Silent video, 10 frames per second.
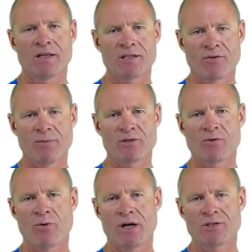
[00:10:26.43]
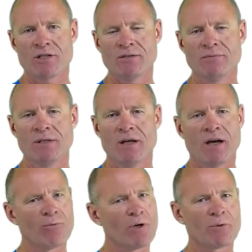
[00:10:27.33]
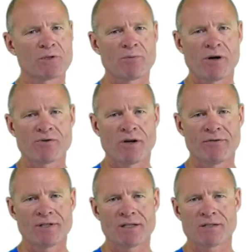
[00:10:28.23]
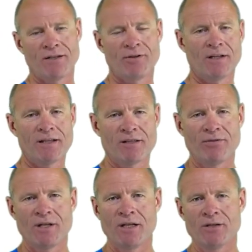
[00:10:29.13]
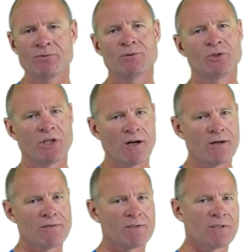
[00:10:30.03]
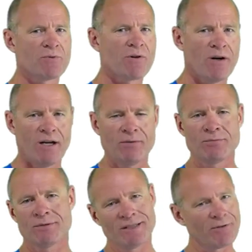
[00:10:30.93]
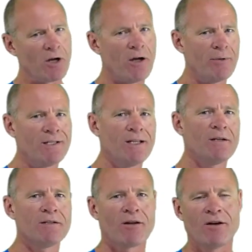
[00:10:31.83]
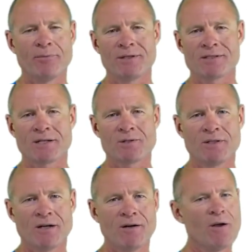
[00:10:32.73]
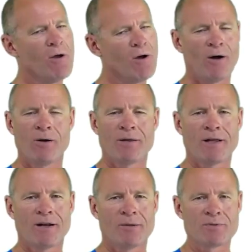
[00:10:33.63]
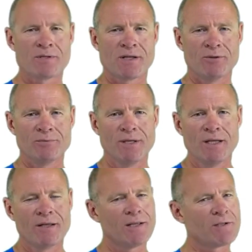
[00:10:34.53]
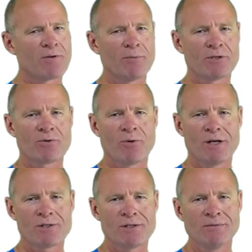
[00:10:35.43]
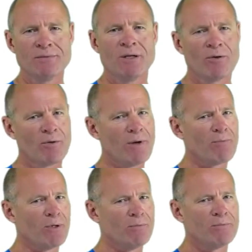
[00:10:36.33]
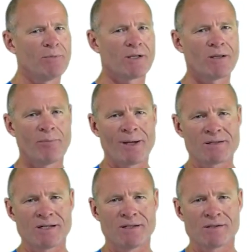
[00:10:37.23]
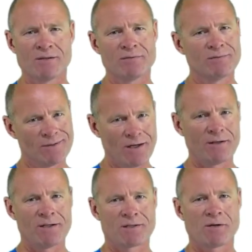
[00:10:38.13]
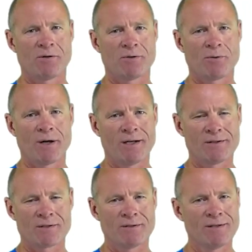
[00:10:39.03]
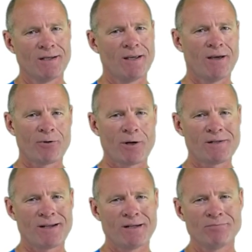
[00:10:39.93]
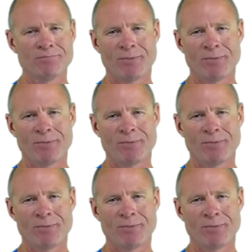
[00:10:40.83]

Thanks very much for watching. I'm Rick with Smart Drive Test. If you like the video, share, subscribe, leave a comment down in the comment section there. All of that helps us out. Thanks very much for watching. Remember, pick the best answer, not necessarily the right answer. Have a great day.